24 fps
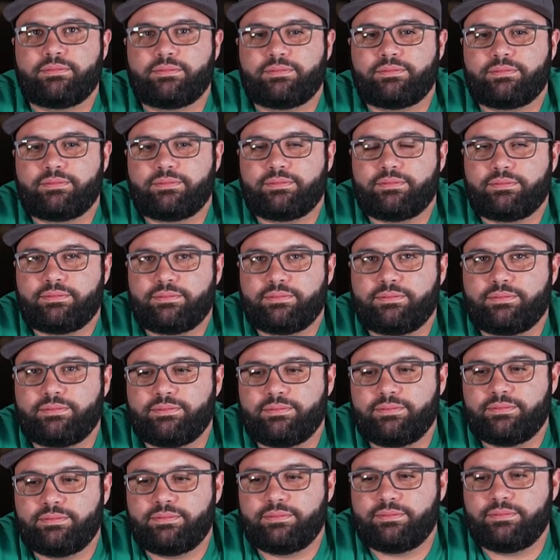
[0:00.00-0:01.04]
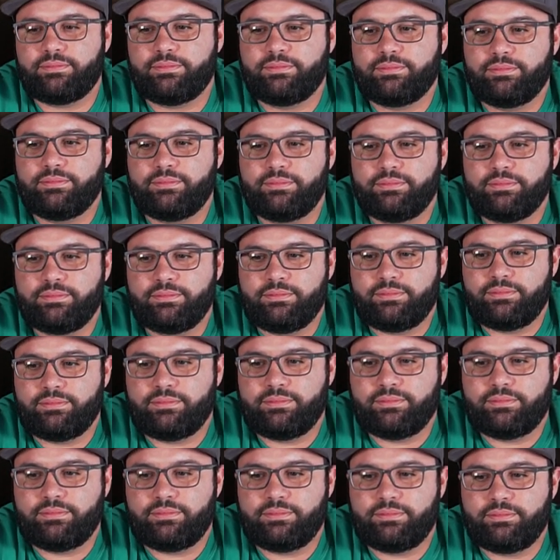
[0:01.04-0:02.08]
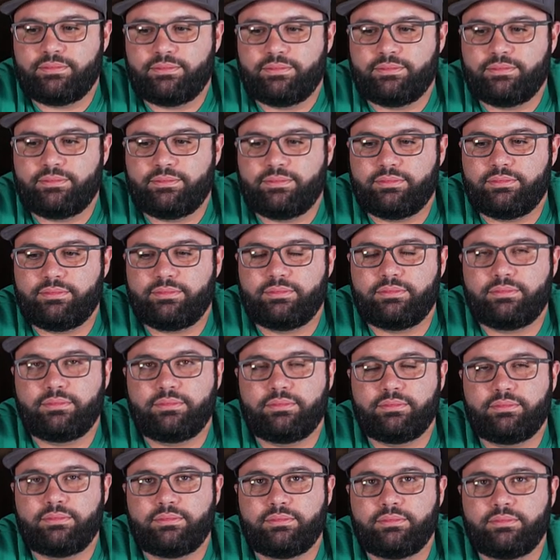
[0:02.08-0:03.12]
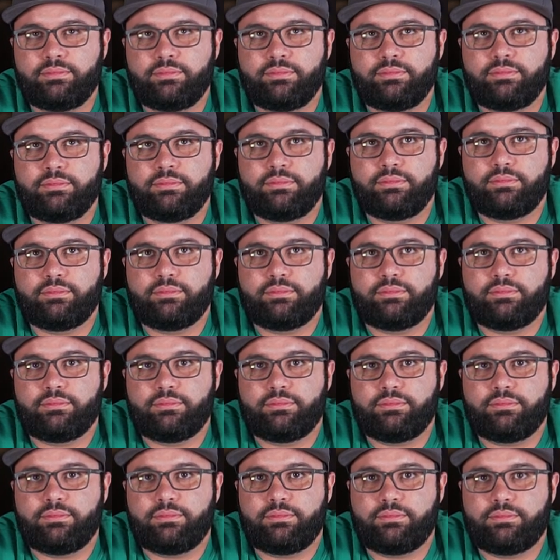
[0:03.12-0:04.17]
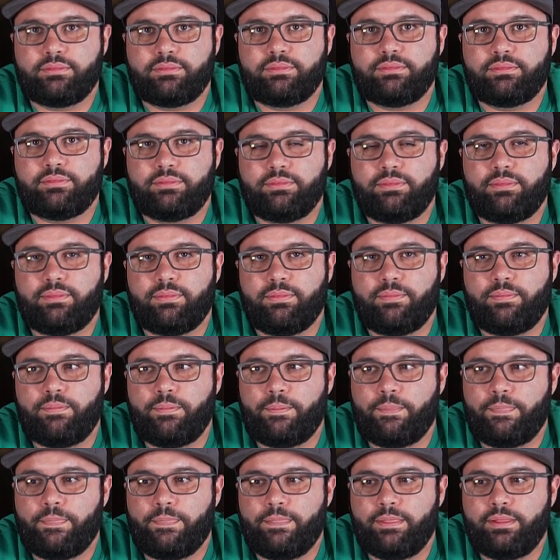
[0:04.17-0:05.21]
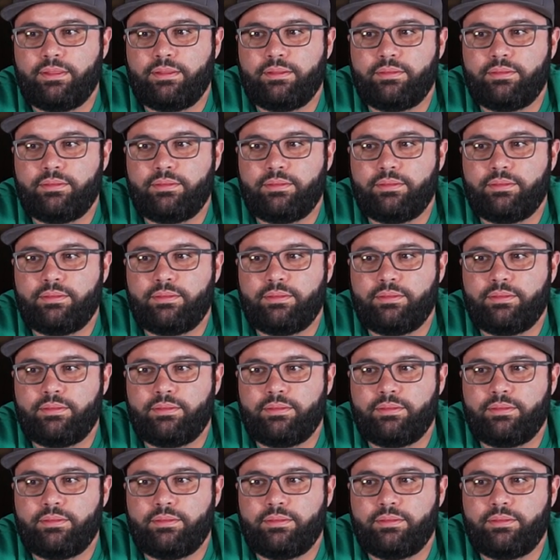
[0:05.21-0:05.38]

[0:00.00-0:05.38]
This person isn't speaking.